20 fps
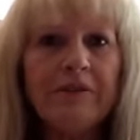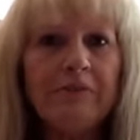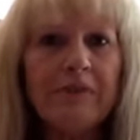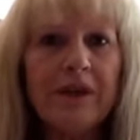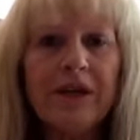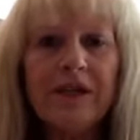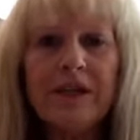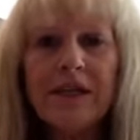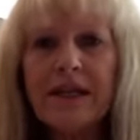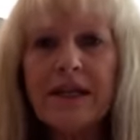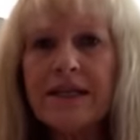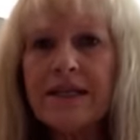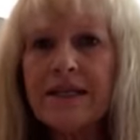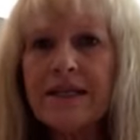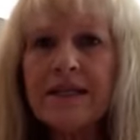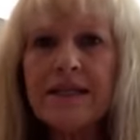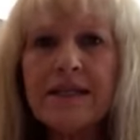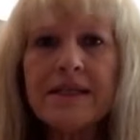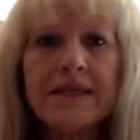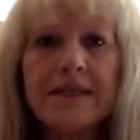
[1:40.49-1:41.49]
My
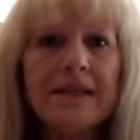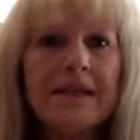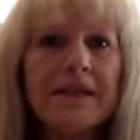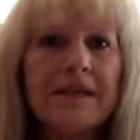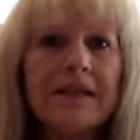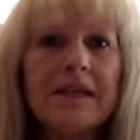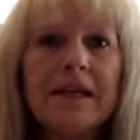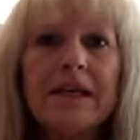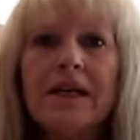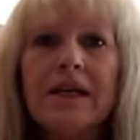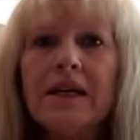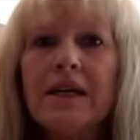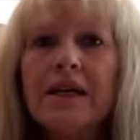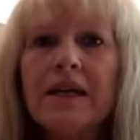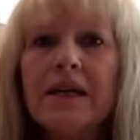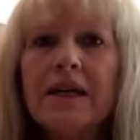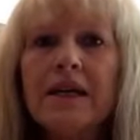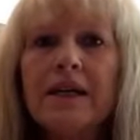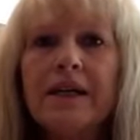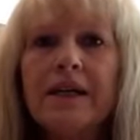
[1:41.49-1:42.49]
intestines and
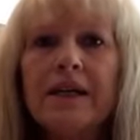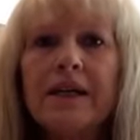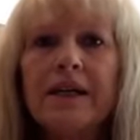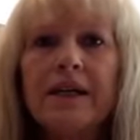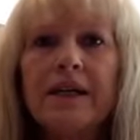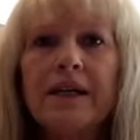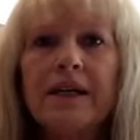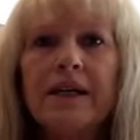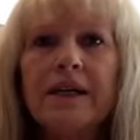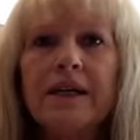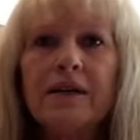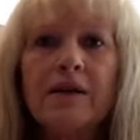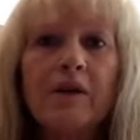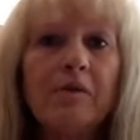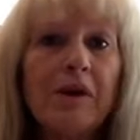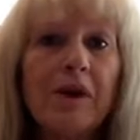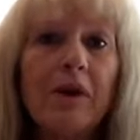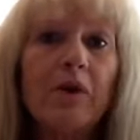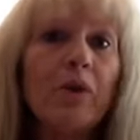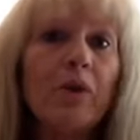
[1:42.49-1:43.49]
all
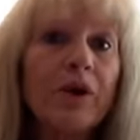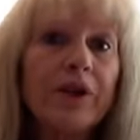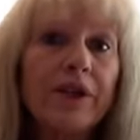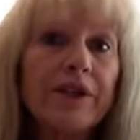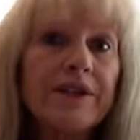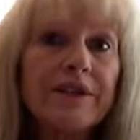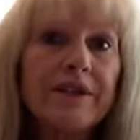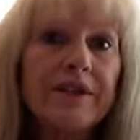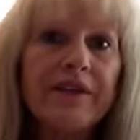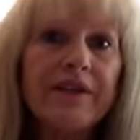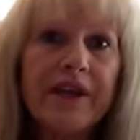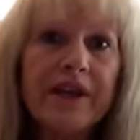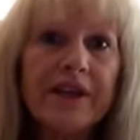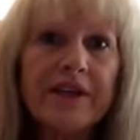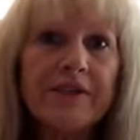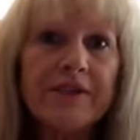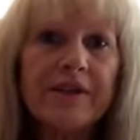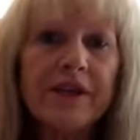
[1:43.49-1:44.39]
my organs and things.